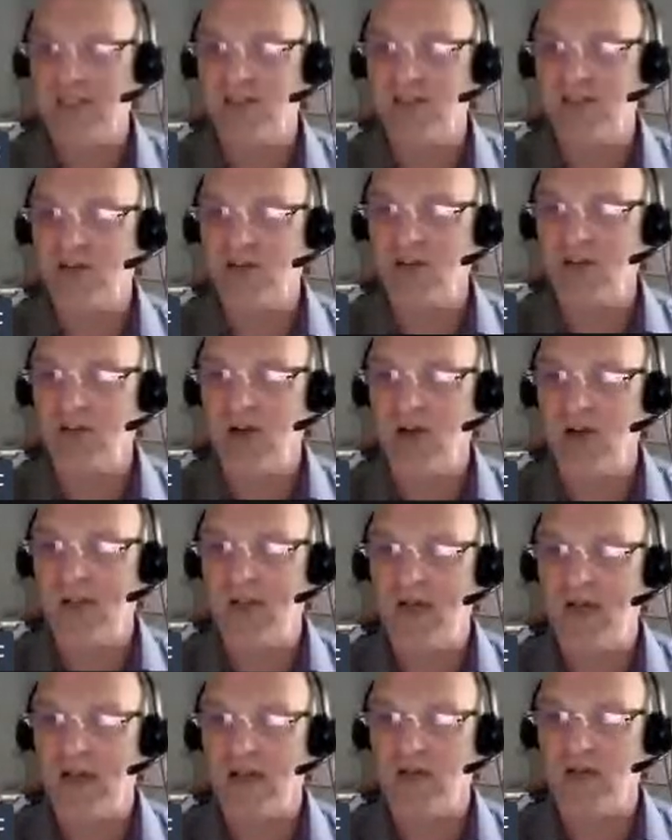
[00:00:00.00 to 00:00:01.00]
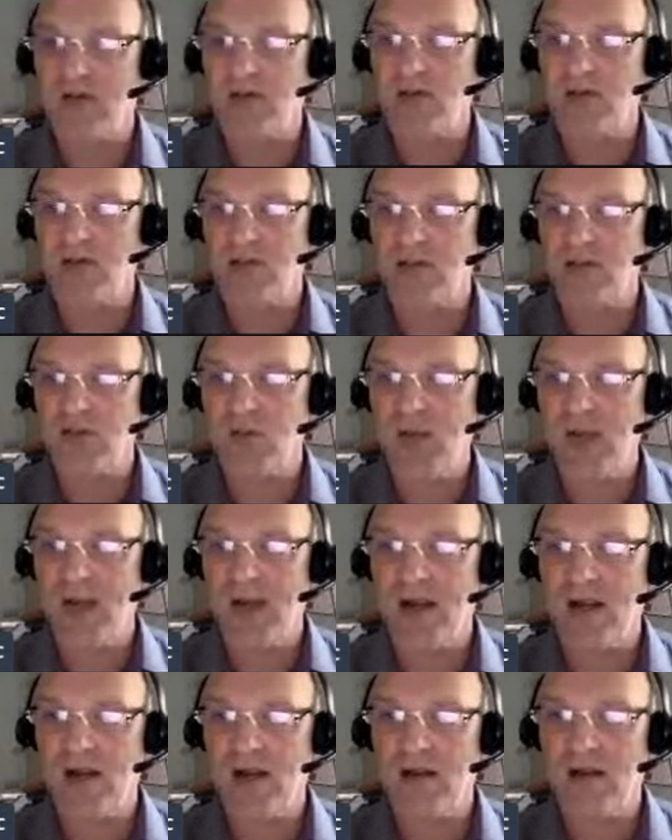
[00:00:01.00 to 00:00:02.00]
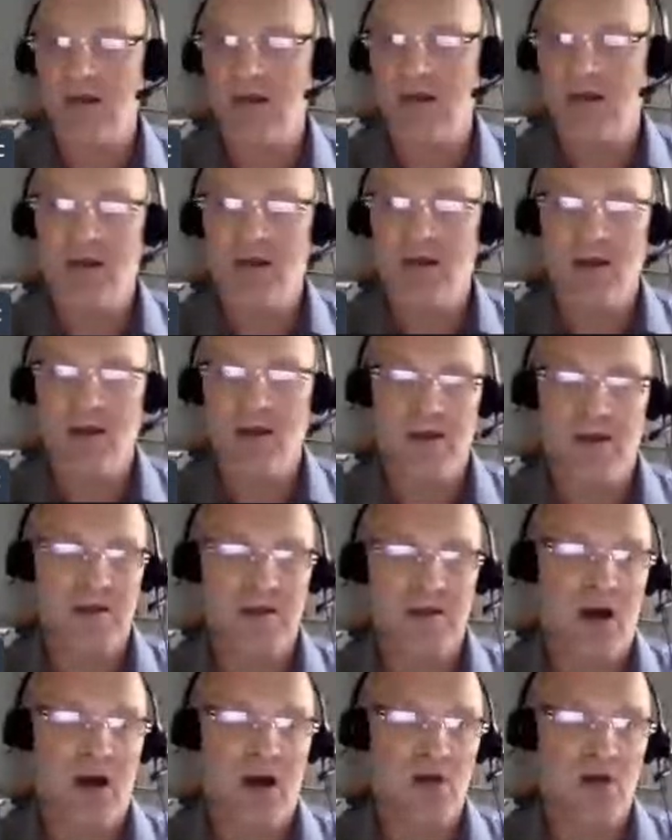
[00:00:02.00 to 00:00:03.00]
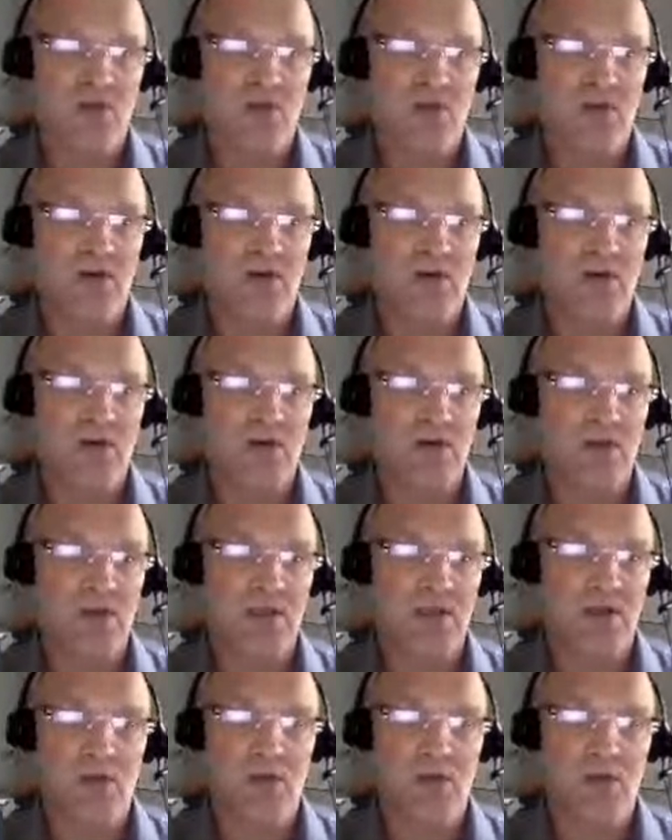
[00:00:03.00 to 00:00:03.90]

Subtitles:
So you grab that little square, the autofill in the